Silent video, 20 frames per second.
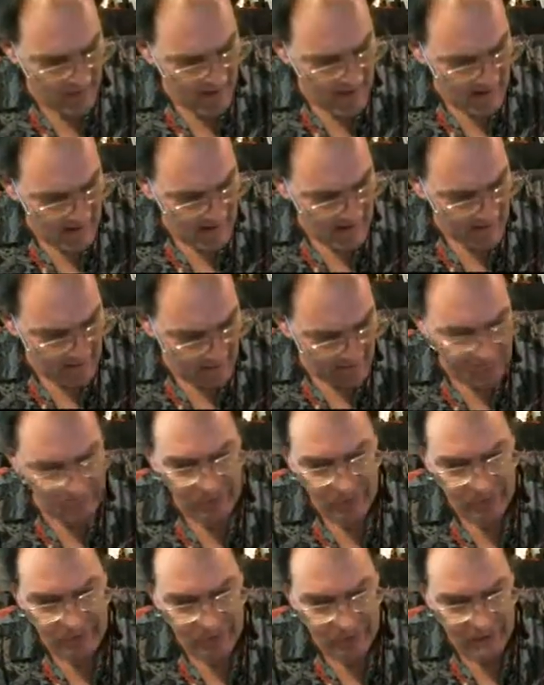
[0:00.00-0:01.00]
I guess from
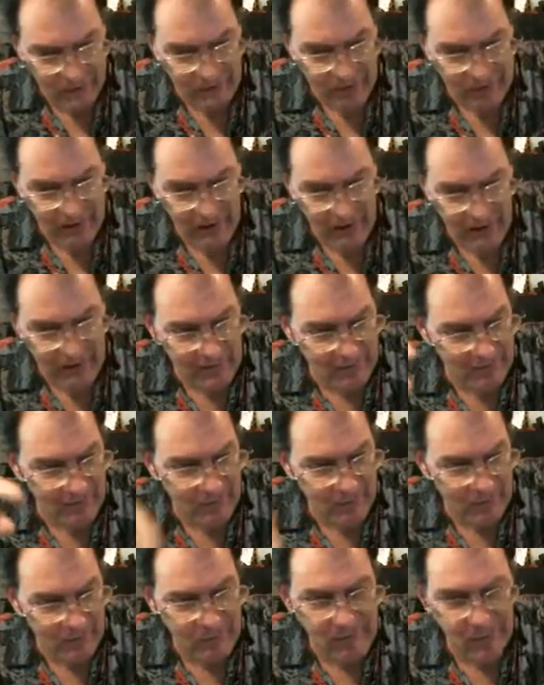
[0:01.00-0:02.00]
CJ and then
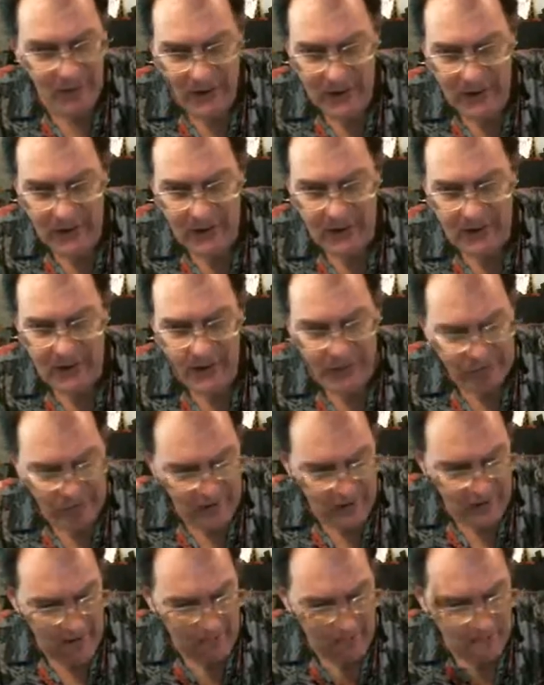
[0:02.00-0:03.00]
through Paula
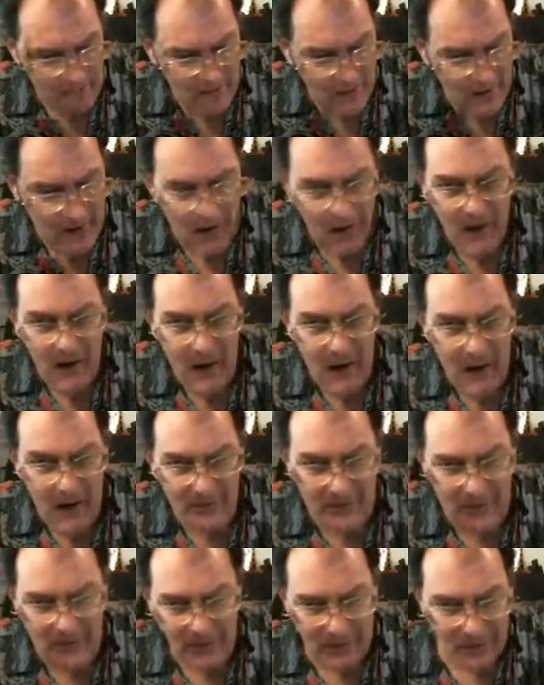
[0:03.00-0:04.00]
that
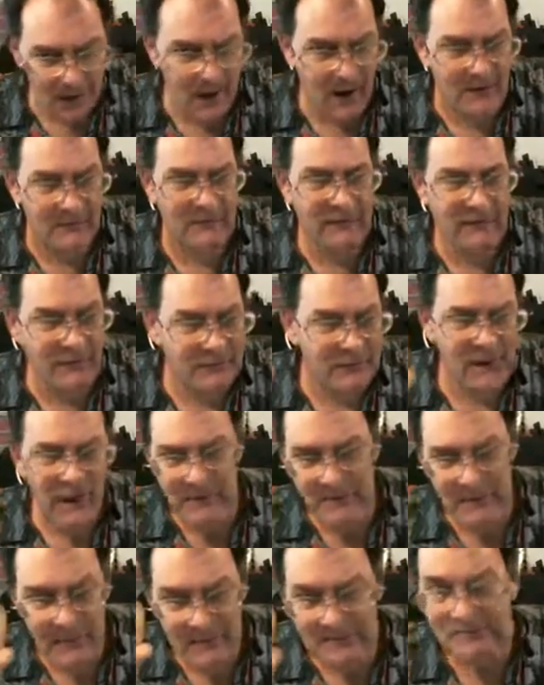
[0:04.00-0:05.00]
Hobby Lobby is
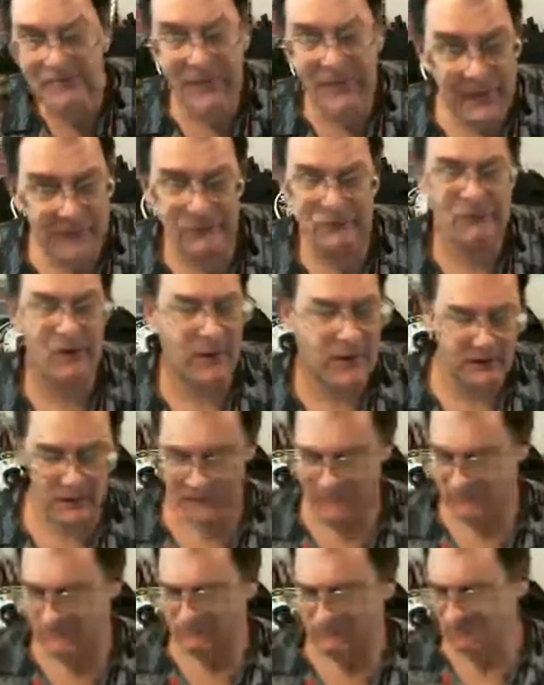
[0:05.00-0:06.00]
having a big sale
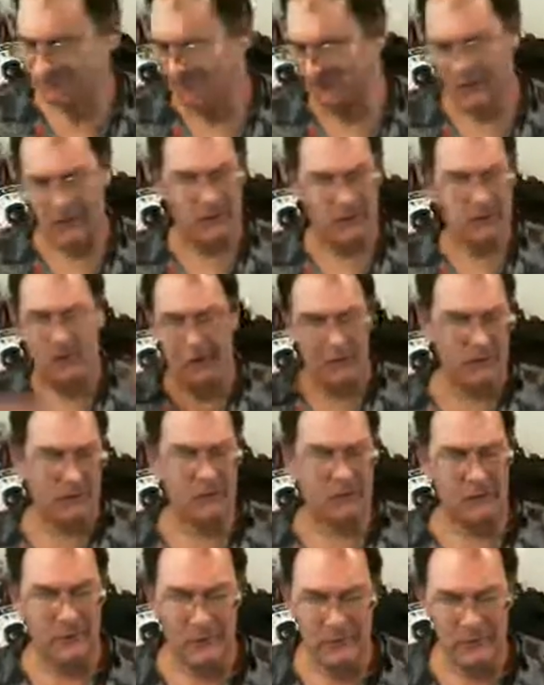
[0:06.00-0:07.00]
on all their
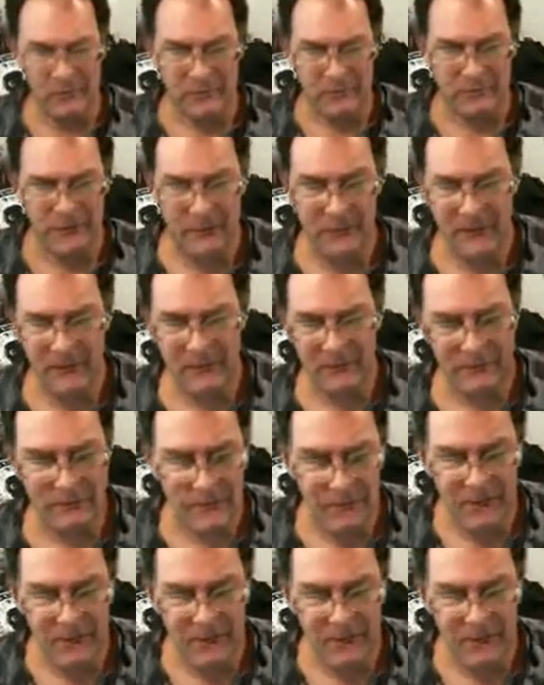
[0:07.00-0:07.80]
coin supplies.